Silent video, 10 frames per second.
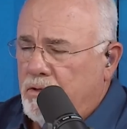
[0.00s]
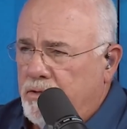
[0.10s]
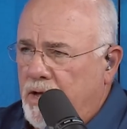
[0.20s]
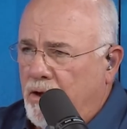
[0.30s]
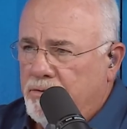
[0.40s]

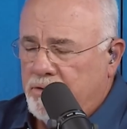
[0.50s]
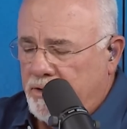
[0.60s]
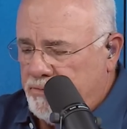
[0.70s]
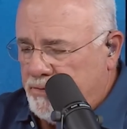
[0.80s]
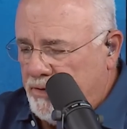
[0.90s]
now,
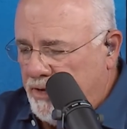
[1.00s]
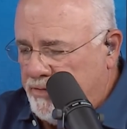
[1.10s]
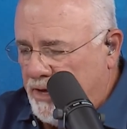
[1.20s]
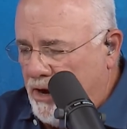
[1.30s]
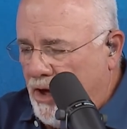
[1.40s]
the,
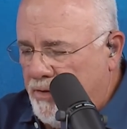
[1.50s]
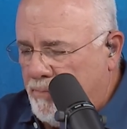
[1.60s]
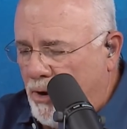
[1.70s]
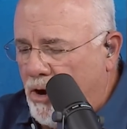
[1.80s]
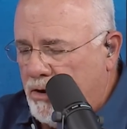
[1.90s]
the other
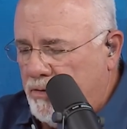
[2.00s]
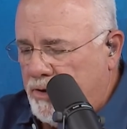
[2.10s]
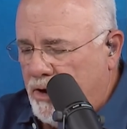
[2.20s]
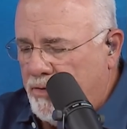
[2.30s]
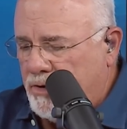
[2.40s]
part,
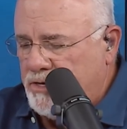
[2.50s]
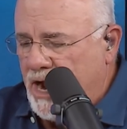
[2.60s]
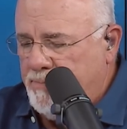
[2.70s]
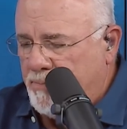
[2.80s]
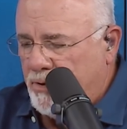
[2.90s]
the other
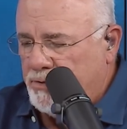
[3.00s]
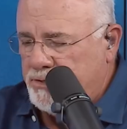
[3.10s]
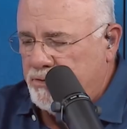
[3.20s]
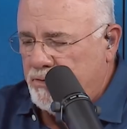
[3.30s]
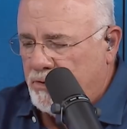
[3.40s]
type of
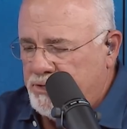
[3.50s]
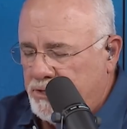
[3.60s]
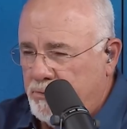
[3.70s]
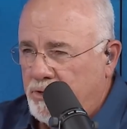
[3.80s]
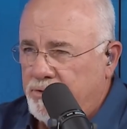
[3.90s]
person or
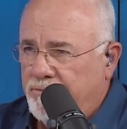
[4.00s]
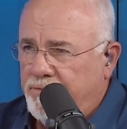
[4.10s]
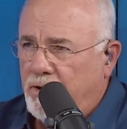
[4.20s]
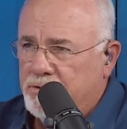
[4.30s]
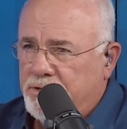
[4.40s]
situation that
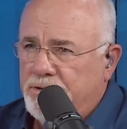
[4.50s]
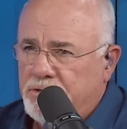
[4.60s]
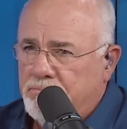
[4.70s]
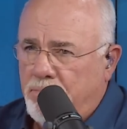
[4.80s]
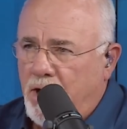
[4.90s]
falls in
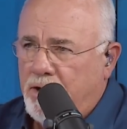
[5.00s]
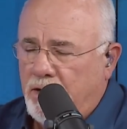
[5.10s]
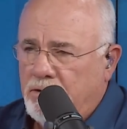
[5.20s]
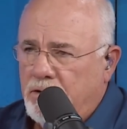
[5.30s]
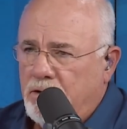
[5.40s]
this
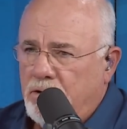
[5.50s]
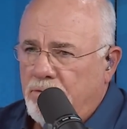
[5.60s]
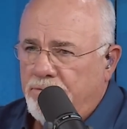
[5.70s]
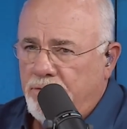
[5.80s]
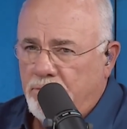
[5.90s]
bucket
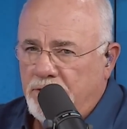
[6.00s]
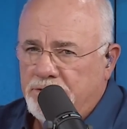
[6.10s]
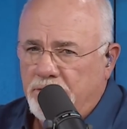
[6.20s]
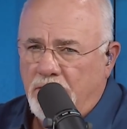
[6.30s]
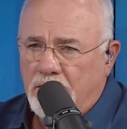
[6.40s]
for the
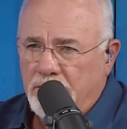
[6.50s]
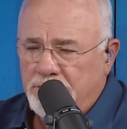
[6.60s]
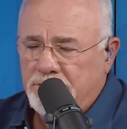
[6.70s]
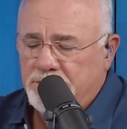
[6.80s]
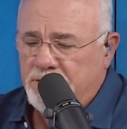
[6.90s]
rest of the, our
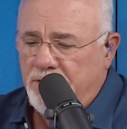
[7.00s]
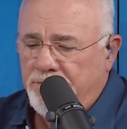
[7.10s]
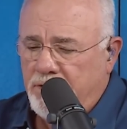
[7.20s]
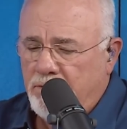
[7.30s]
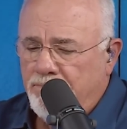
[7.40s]
listeners out
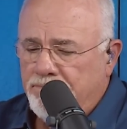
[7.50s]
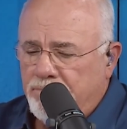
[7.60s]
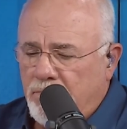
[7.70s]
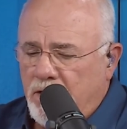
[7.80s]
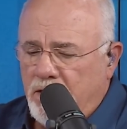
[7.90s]
there
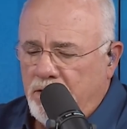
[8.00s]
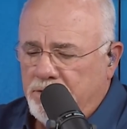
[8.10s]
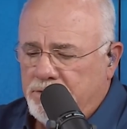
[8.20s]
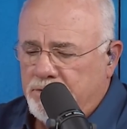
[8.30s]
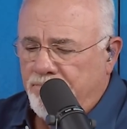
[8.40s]

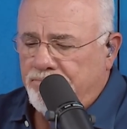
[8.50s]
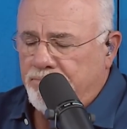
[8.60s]
is